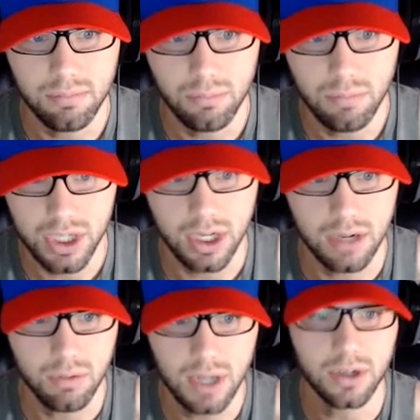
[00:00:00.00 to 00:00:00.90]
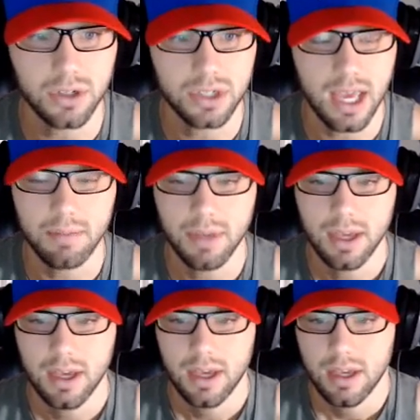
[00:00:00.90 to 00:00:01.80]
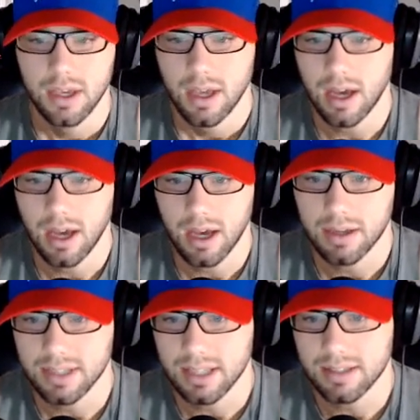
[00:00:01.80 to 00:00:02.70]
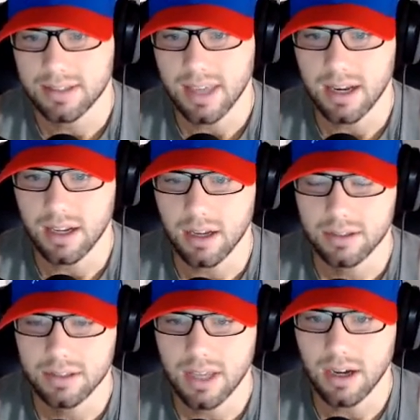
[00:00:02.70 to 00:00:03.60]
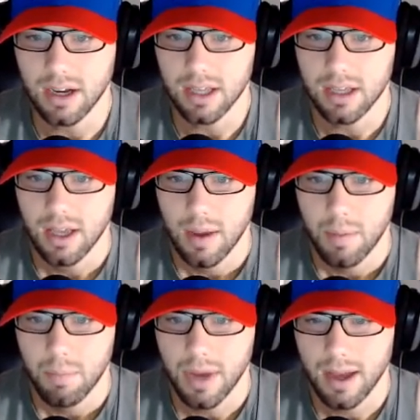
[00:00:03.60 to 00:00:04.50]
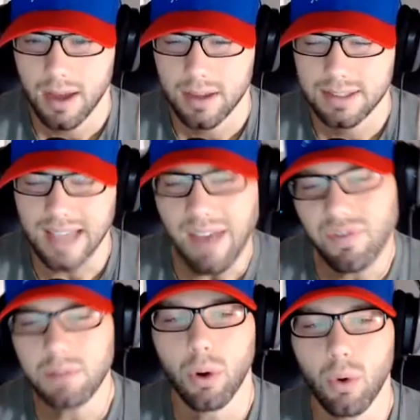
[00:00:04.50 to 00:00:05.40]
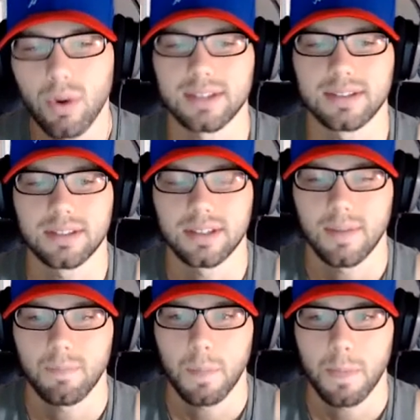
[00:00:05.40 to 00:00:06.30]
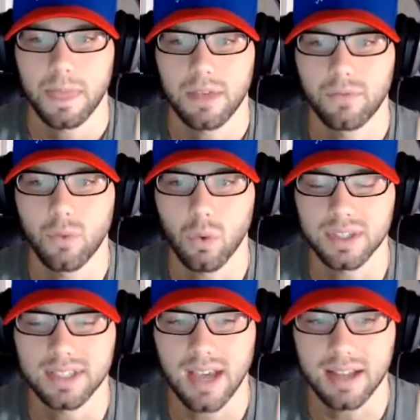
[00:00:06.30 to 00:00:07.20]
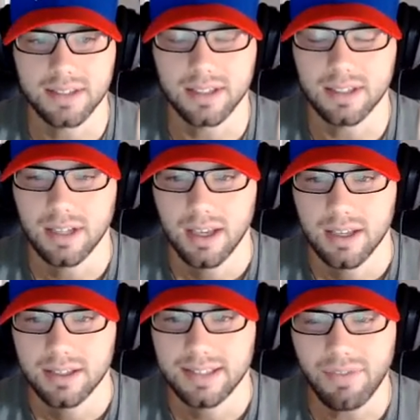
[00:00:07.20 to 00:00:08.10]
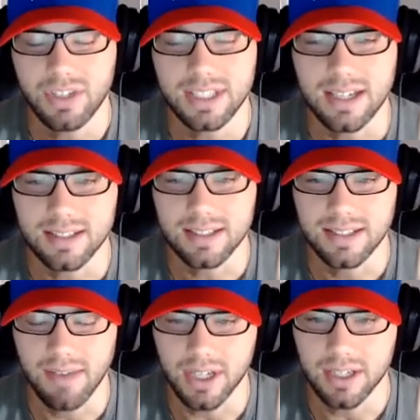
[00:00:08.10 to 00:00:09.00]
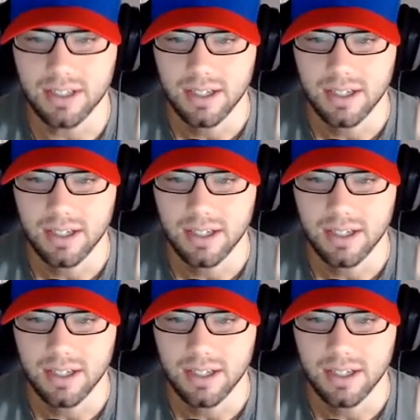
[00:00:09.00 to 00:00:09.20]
Michigan Rutgers game because I had the skin on it. 7 points for Wisconsin, 17-7.